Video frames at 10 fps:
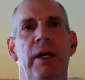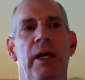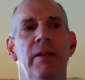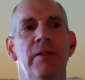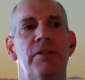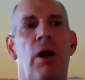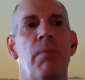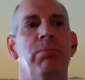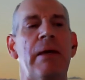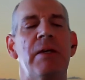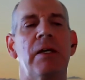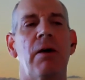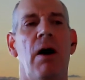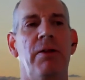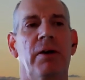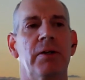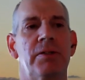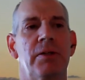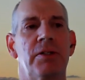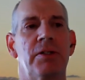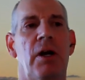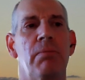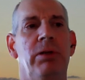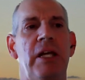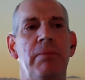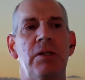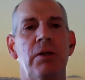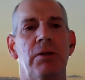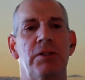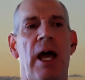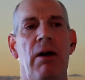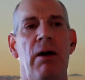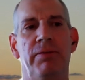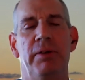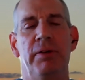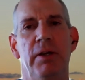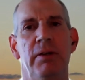and start blaming others or start blaming yourself.